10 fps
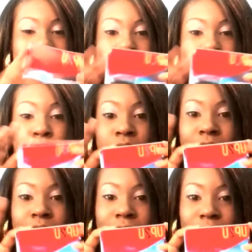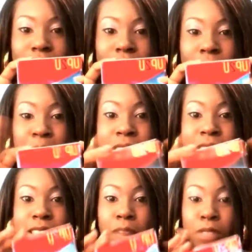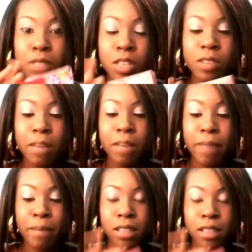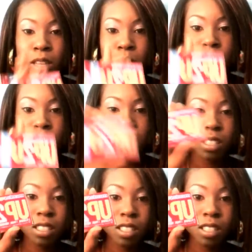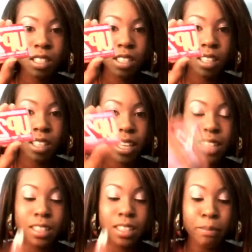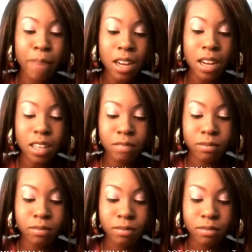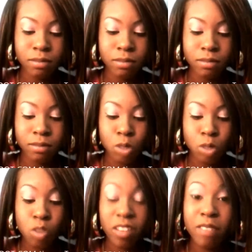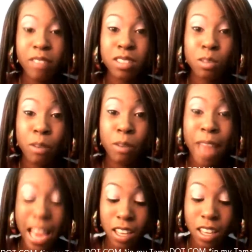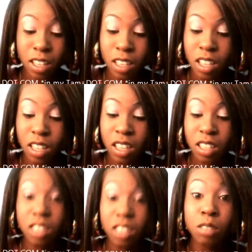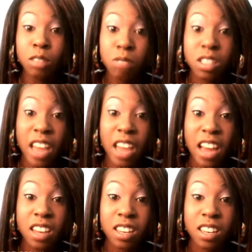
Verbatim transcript: I've grown to like this gum, this Up to You gum by Mentos. Like, it's the bomb. Two flavors in one pack. You decide.